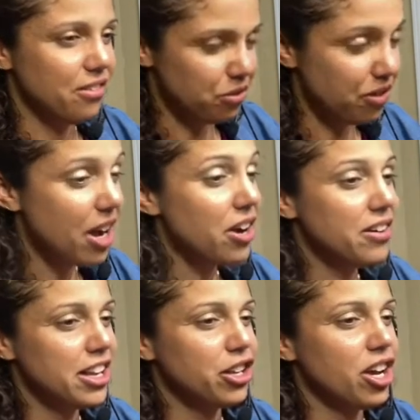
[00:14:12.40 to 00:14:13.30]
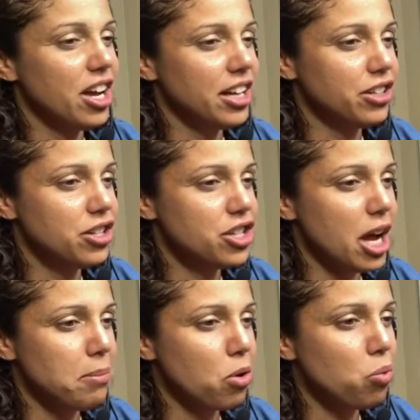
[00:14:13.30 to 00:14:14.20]
Very good. Good
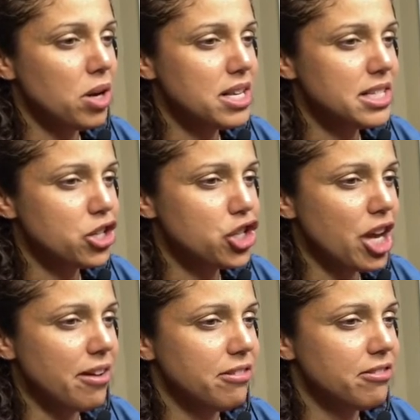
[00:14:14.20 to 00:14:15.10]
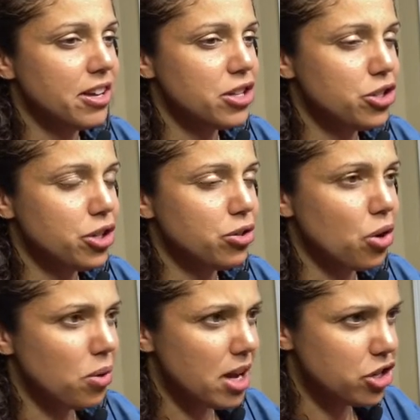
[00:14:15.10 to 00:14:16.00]
job. What is a chef? Do you know
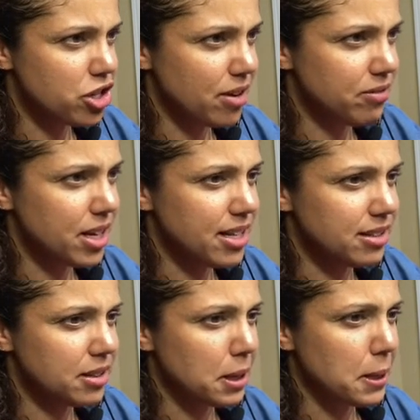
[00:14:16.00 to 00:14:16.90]
what a chef does?